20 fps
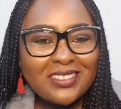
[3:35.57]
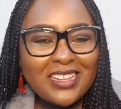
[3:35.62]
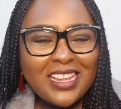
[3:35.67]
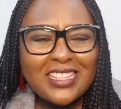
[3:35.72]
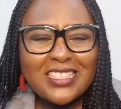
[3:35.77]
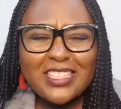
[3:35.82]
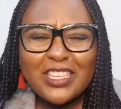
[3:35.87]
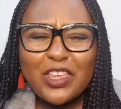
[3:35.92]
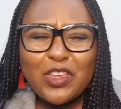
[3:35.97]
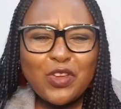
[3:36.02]

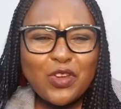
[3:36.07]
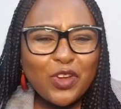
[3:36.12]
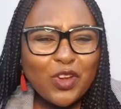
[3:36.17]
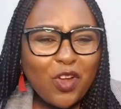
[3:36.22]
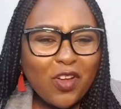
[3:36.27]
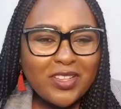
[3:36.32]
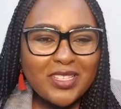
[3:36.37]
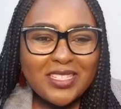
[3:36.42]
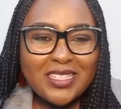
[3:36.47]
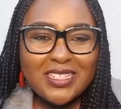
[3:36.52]
It's
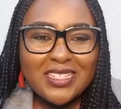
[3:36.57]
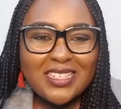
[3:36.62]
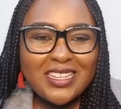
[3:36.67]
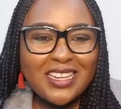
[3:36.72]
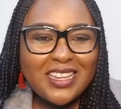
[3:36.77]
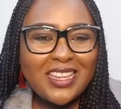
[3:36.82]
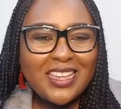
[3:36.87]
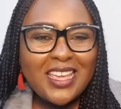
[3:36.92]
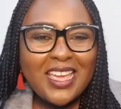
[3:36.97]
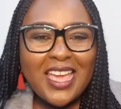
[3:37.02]

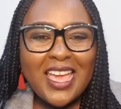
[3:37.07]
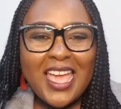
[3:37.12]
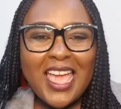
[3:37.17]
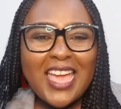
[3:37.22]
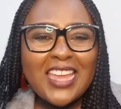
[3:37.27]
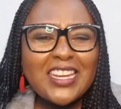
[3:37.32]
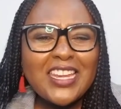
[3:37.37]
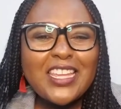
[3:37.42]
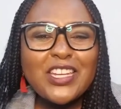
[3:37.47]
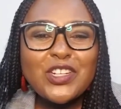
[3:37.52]
curiosity
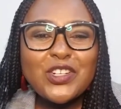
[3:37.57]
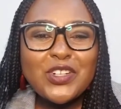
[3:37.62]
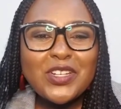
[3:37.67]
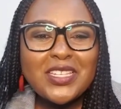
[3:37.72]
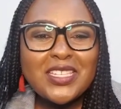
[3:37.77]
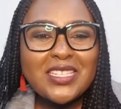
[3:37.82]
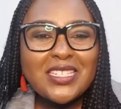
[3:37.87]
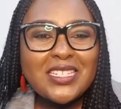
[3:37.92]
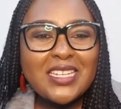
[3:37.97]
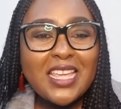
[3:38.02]
and
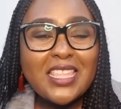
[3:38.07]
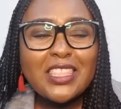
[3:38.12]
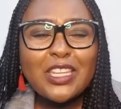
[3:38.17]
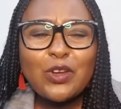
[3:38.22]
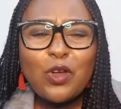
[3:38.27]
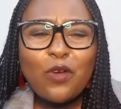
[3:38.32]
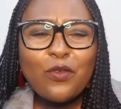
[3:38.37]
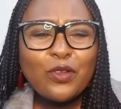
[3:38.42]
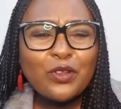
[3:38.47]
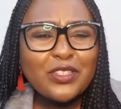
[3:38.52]
interest in the
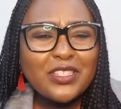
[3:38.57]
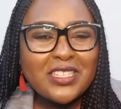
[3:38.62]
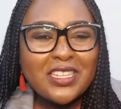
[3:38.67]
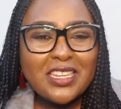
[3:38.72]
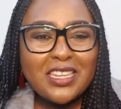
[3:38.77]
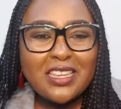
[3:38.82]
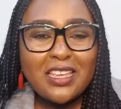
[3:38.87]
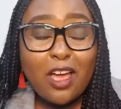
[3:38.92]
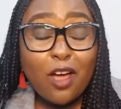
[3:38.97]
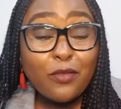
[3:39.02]

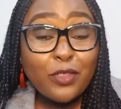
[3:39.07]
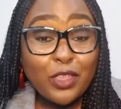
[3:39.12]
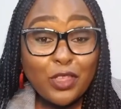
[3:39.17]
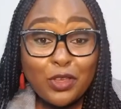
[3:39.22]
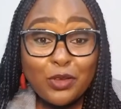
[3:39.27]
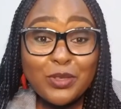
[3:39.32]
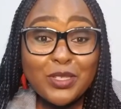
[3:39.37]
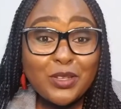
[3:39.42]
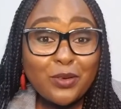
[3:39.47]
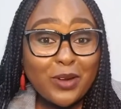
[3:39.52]
novelty of the
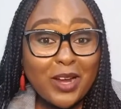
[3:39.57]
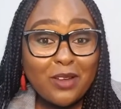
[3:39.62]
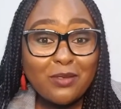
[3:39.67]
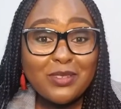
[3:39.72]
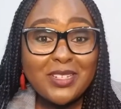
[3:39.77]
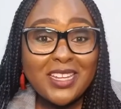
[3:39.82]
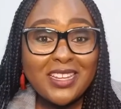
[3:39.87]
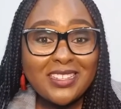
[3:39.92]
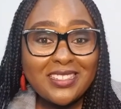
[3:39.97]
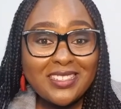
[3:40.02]
new
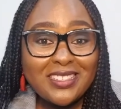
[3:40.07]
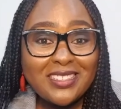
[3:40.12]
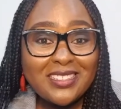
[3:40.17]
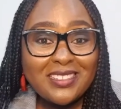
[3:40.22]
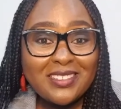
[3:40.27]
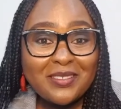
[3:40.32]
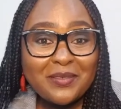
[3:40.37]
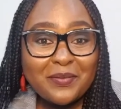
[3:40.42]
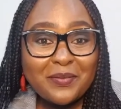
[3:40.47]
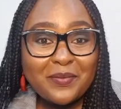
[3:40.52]
surroundings,
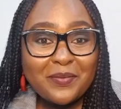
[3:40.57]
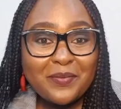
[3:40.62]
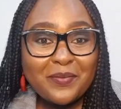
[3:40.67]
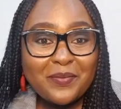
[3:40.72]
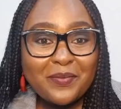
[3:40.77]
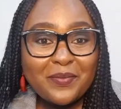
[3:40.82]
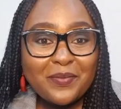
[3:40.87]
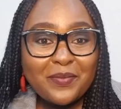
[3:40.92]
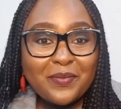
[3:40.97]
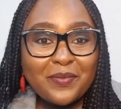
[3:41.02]

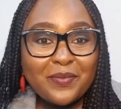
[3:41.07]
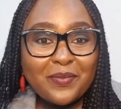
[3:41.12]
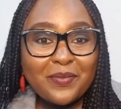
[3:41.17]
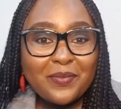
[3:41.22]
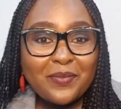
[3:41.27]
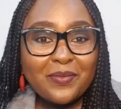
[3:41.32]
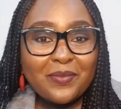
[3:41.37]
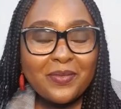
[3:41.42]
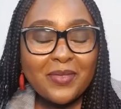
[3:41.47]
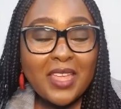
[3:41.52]

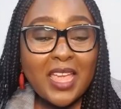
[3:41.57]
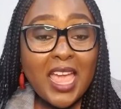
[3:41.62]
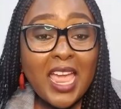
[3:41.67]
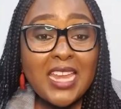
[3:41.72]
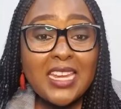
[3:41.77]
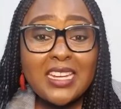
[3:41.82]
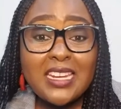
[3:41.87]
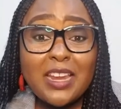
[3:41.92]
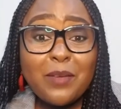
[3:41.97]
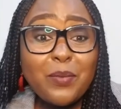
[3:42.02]

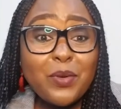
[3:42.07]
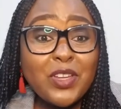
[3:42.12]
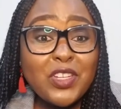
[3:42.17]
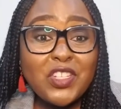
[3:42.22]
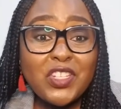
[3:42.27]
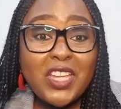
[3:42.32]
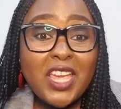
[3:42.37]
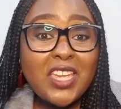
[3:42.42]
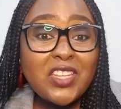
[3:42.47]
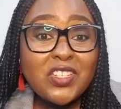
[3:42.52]
and an
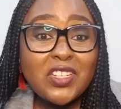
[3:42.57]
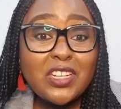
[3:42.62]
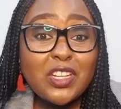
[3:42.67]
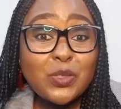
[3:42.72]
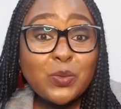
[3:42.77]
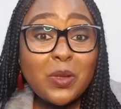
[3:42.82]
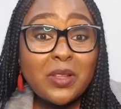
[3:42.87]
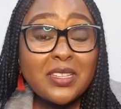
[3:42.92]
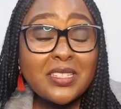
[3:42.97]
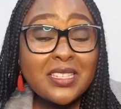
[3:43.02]
appreciation as
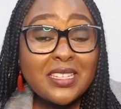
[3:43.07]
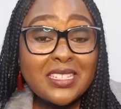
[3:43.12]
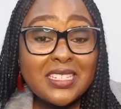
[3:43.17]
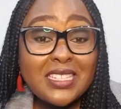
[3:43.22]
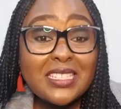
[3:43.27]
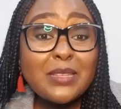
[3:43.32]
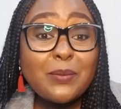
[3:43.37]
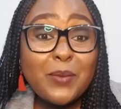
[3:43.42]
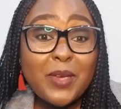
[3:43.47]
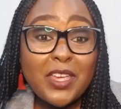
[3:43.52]
well as
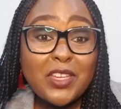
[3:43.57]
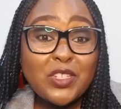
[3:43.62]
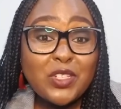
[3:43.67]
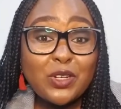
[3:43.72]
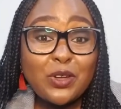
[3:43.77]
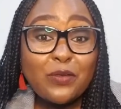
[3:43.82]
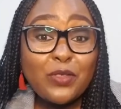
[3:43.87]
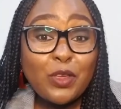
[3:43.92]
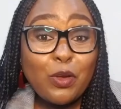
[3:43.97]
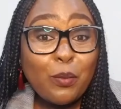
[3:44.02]
anticipation
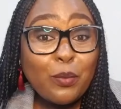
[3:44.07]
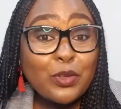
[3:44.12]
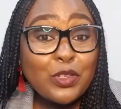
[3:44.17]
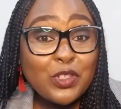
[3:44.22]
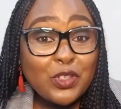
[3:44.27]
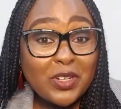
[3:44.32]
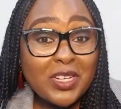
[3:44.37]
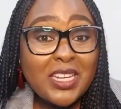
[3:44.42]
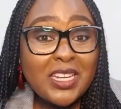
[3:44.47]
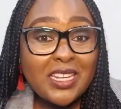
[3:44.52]
of the
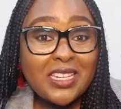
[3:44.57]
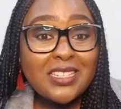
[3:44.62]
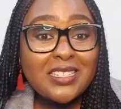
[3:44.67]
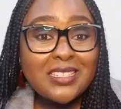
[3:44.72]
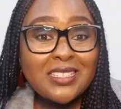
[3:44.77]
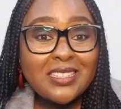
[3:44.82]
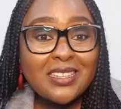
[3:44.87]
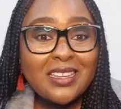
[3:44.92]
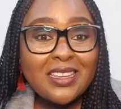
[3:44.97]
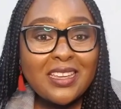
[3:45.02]

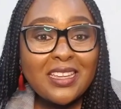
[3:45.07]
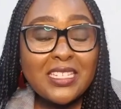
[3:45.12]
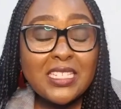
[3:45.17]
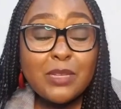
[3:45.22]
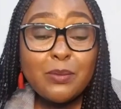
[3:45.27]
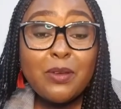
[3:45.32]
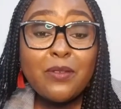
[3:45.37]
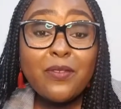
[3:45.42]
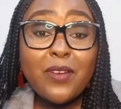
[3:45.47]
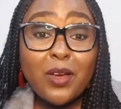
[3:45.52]
opportunities to
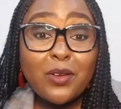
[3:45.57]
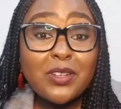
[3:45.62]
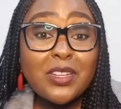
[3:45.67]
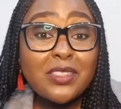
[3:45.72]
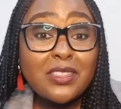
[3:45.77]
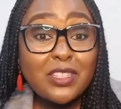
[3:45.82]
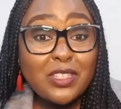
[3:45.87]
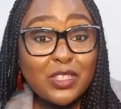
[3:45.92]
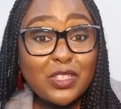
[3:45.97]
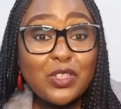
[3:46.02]
be found in
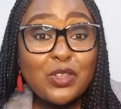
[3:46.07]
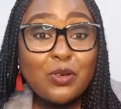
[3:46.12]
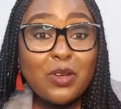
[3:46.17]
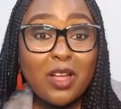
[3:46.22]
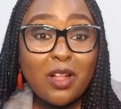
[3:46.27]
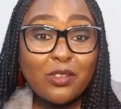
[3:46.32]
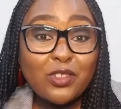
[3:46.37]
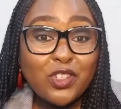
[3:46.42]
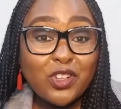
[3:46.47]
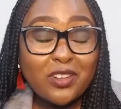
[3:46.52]
this new
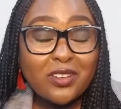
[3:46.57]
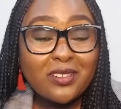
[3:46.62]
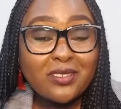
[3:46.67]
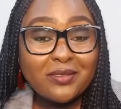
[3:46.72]
culture.